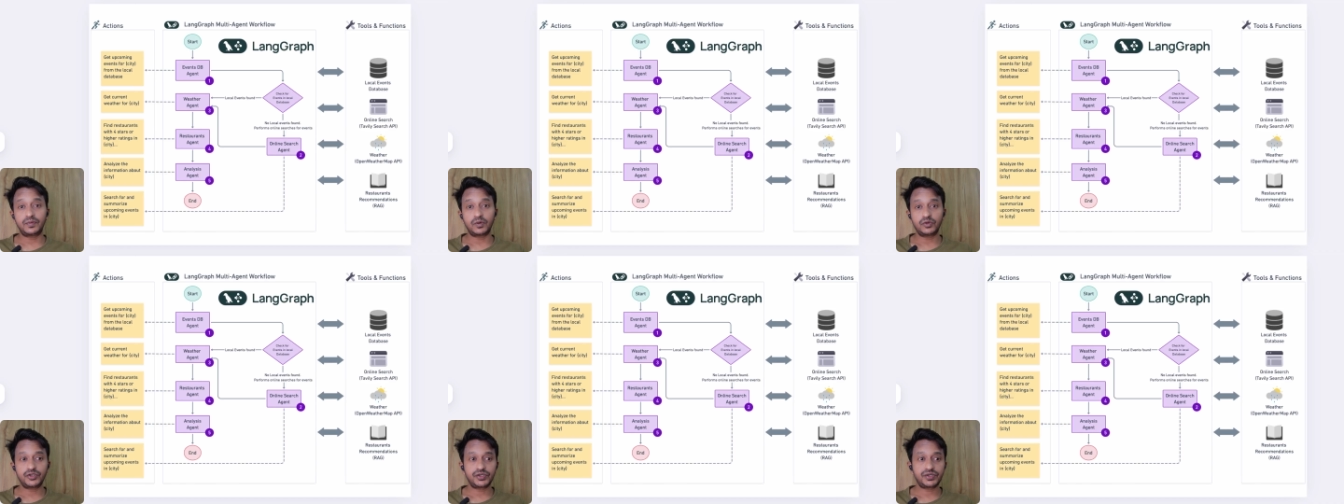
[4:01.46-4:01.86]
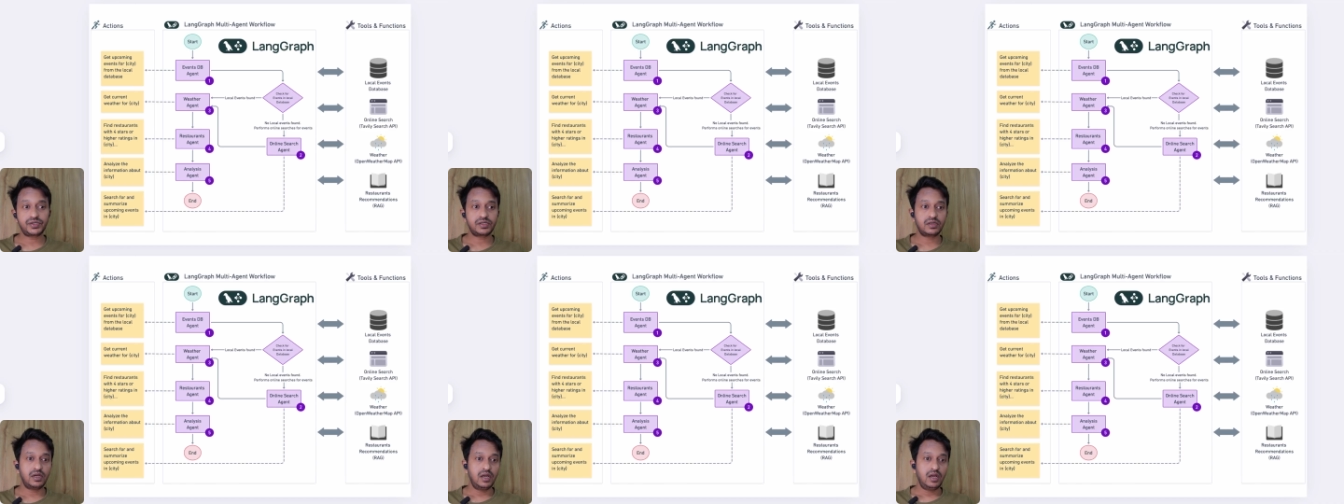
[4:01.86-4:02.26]

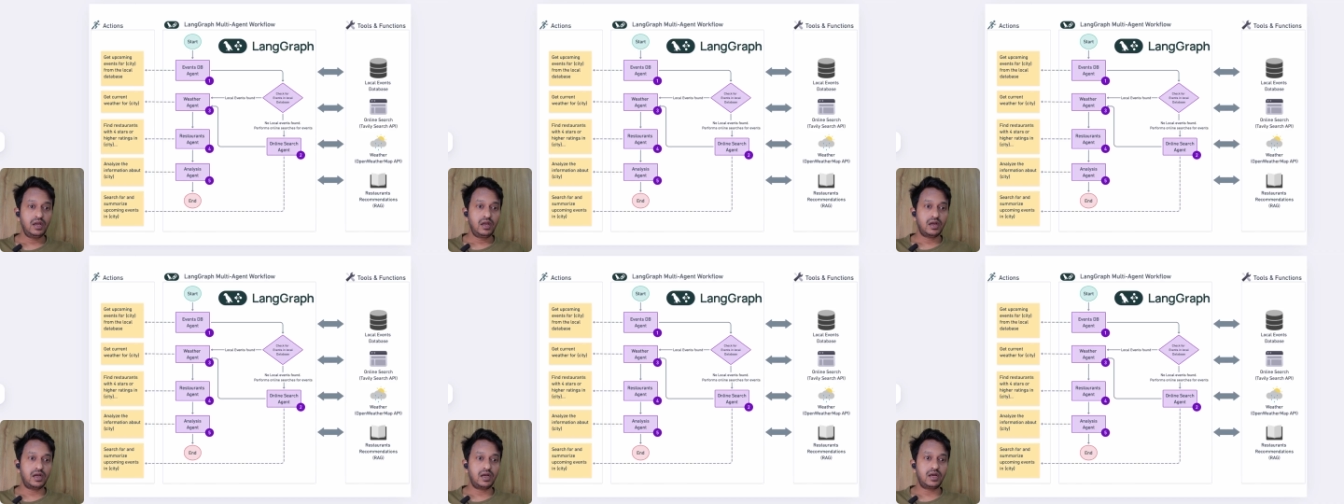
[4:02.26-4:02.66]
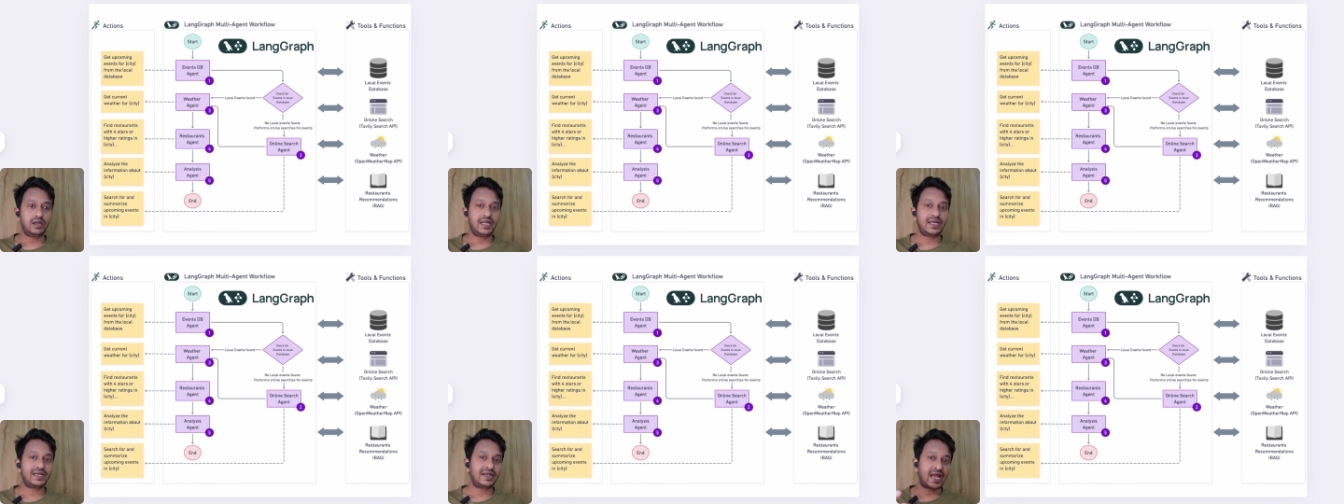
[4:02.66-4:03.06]
approaches? Uh,
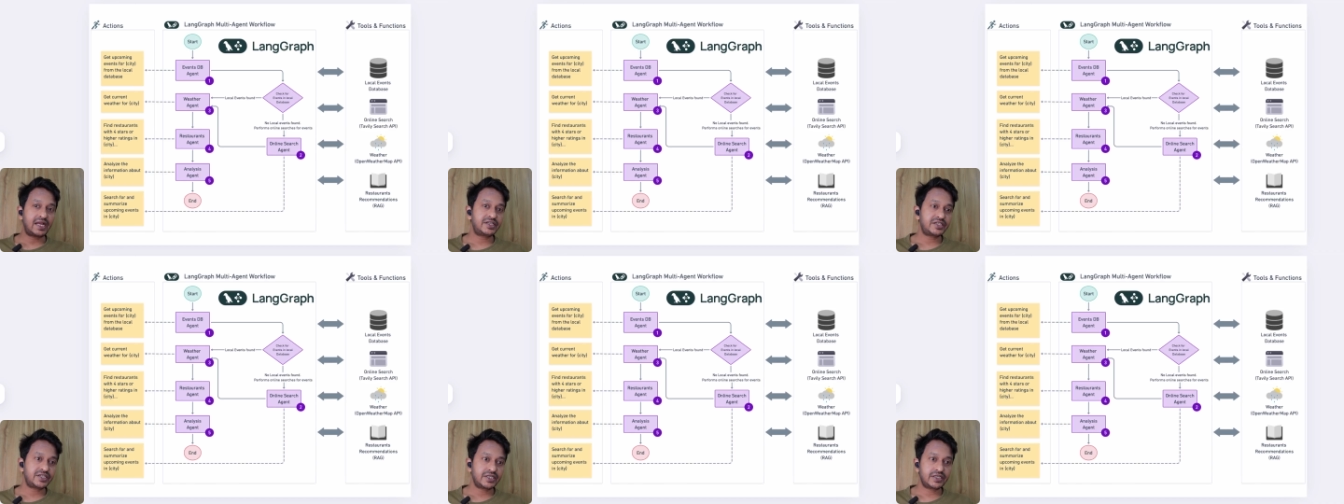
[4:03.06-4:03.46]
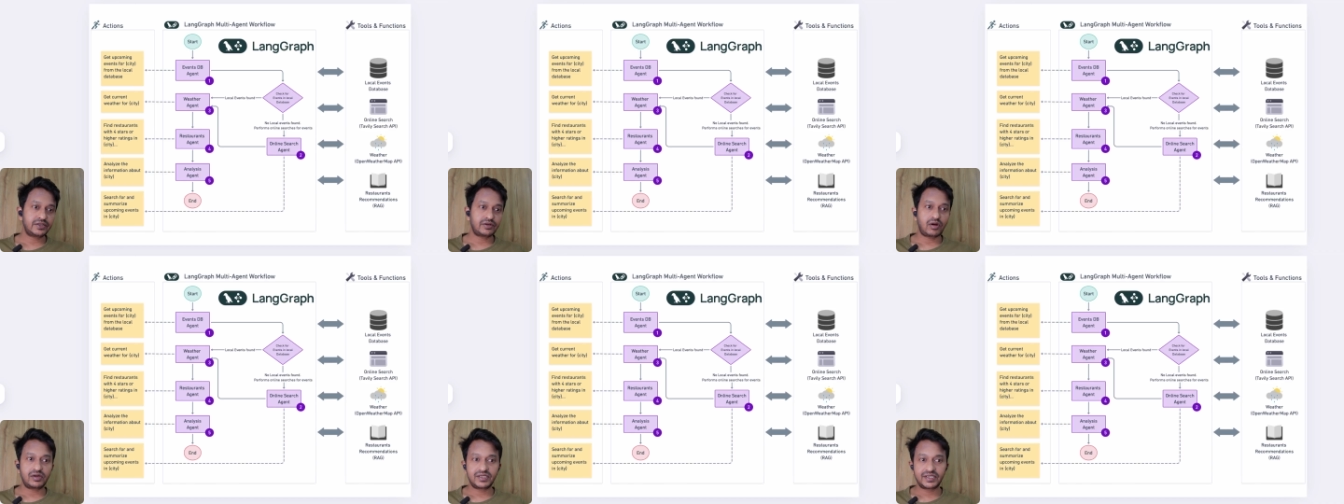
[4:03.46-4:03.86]
like
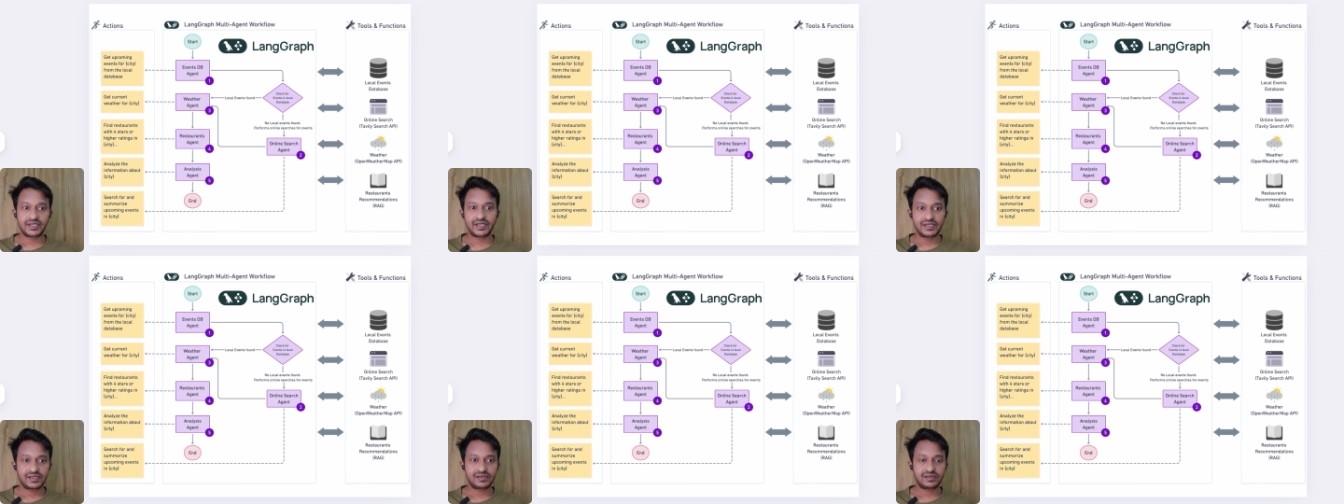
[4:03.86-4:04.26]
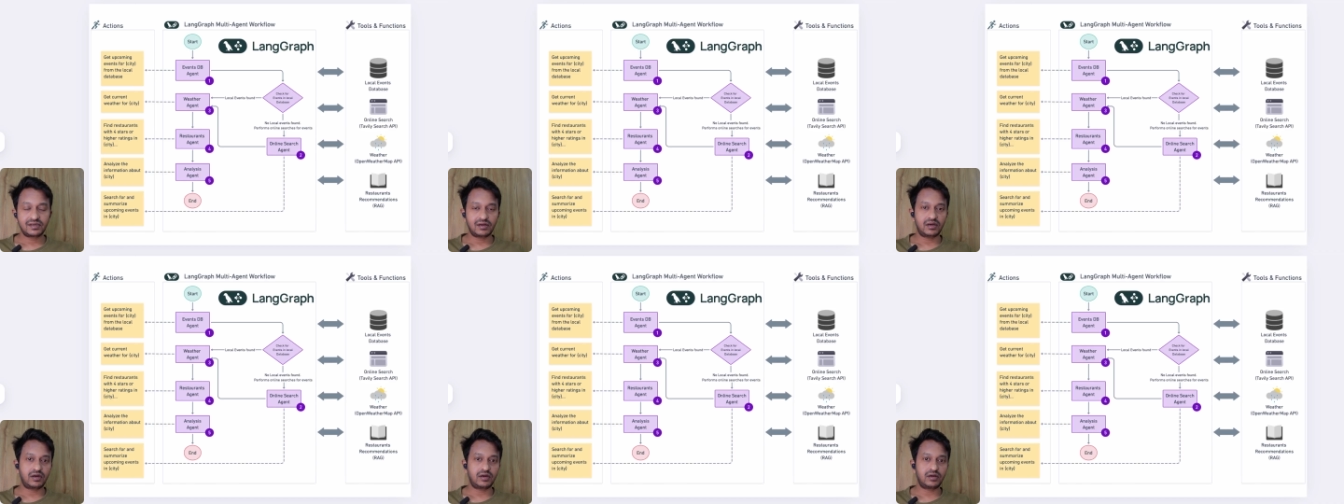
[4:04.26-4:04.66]
LangChain or
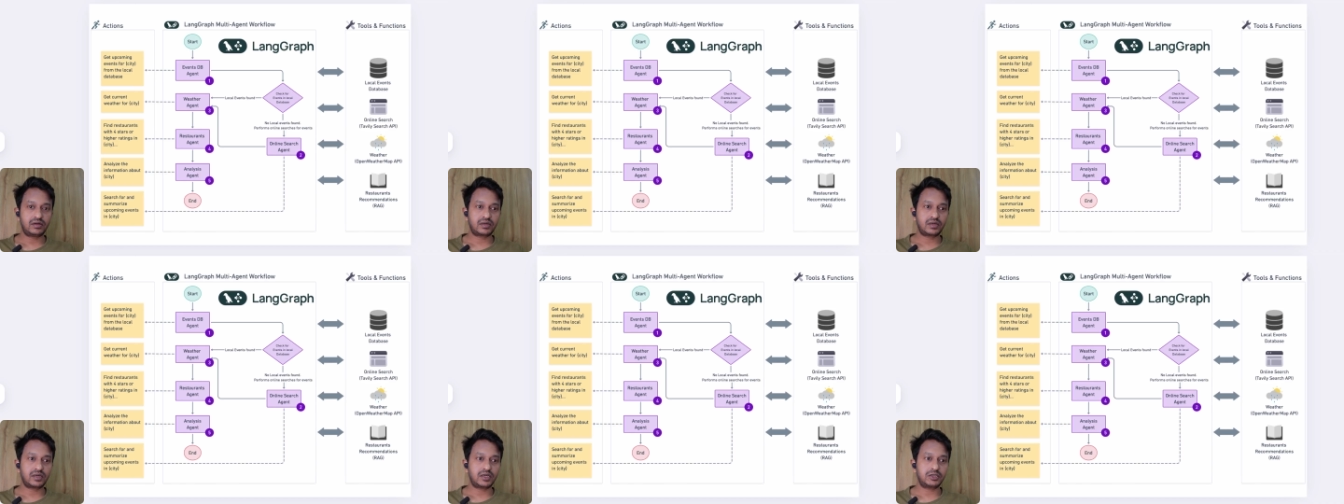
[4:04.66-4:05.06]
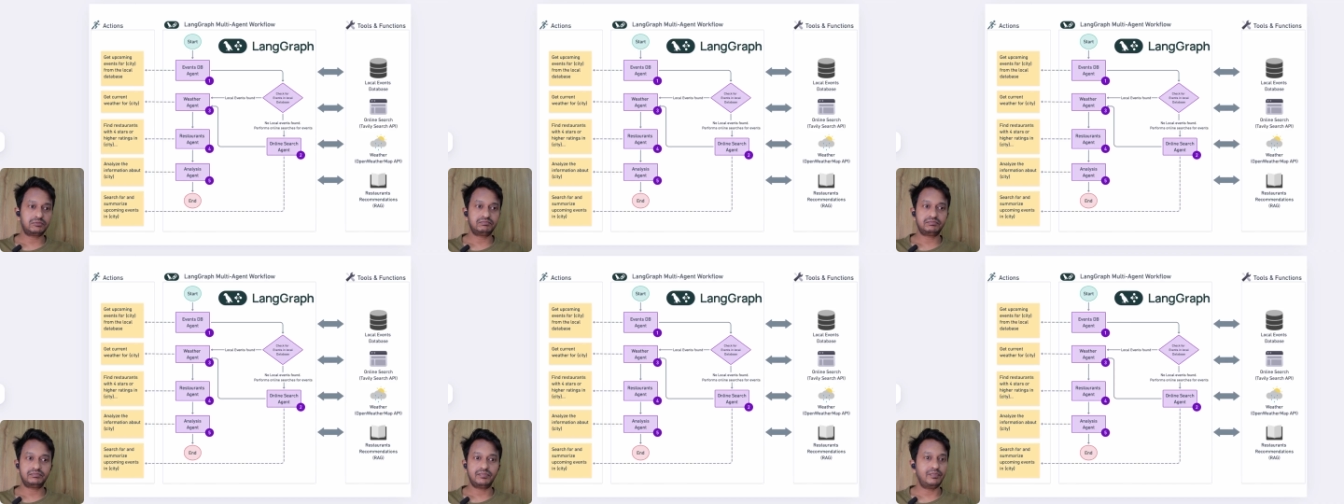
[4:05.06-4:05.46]
Chains or
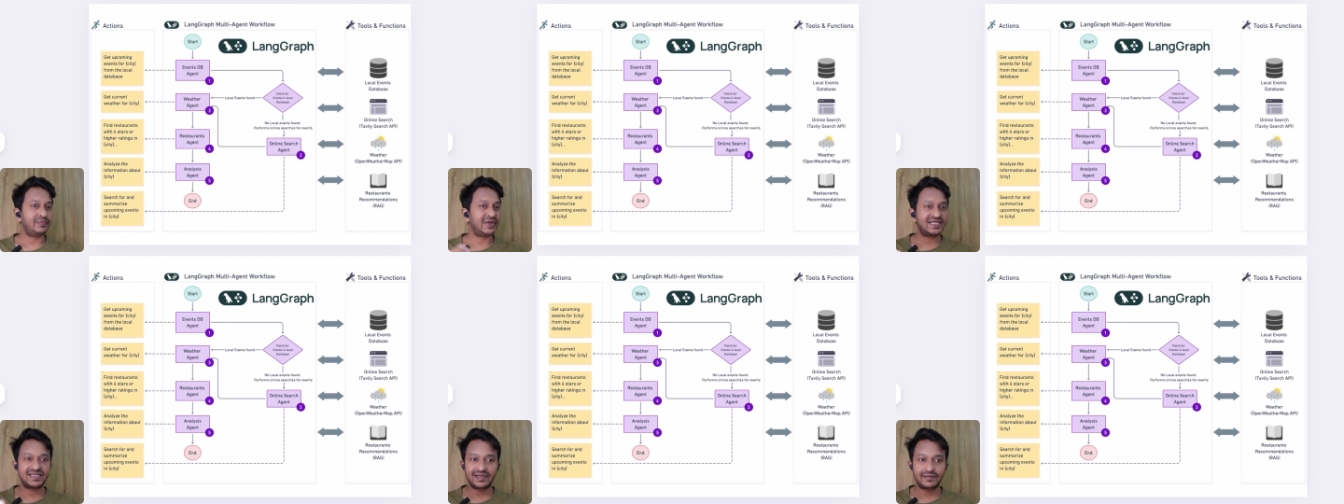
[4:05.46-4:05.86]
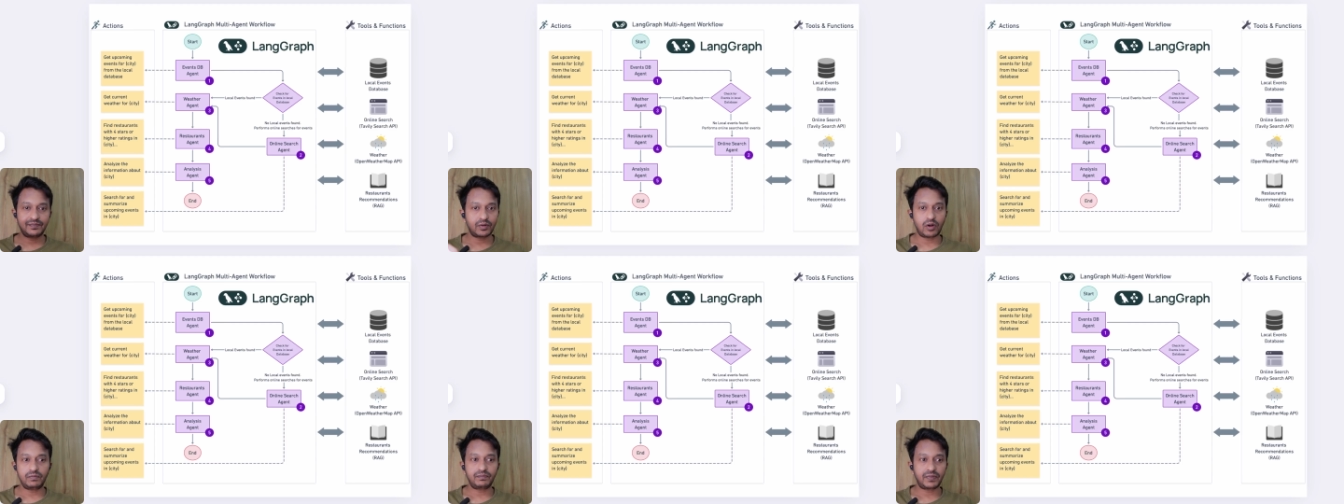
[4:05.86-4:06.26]
um, basic
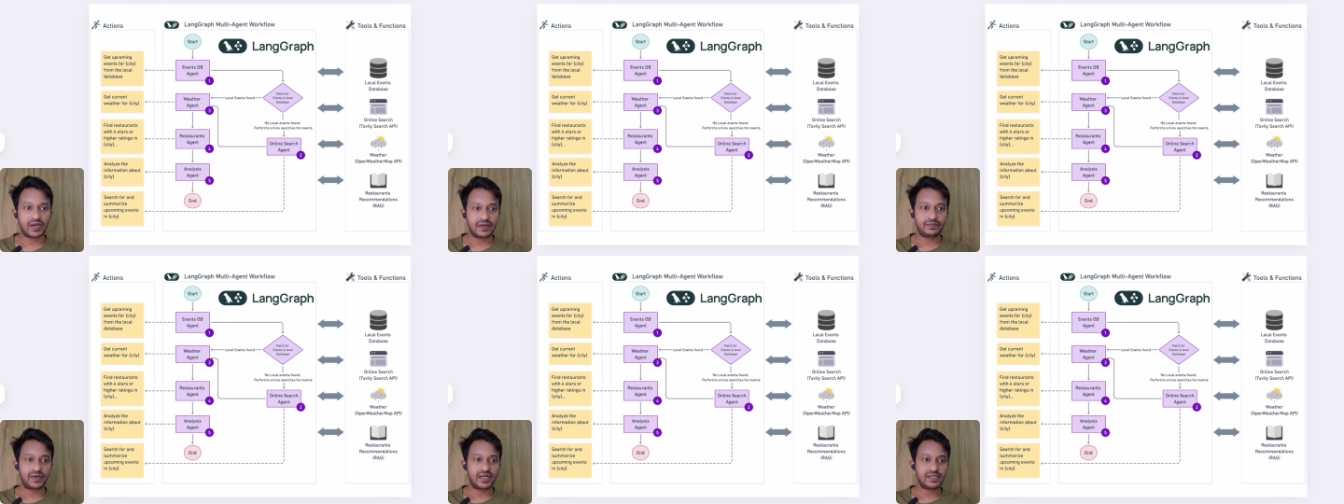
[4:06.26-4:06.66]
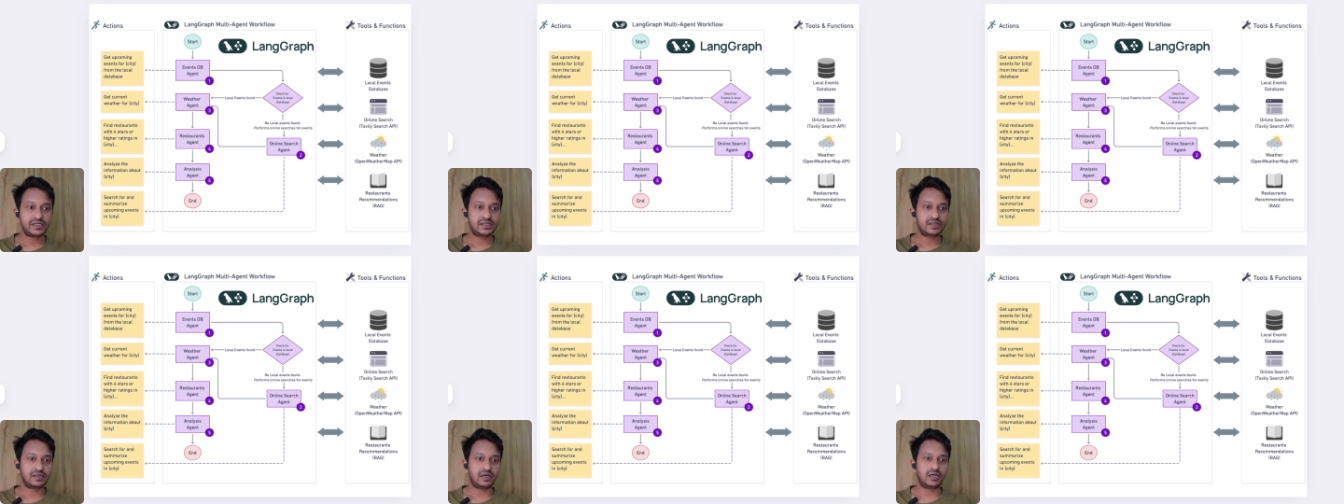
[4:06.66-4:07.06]
prompt
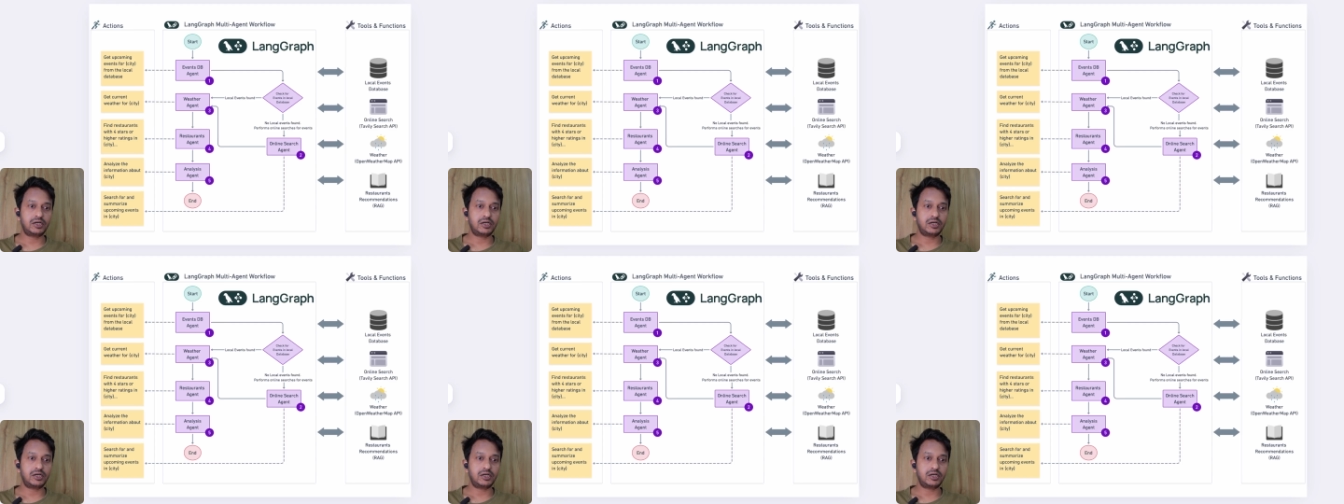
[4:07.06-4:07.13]
pipelines.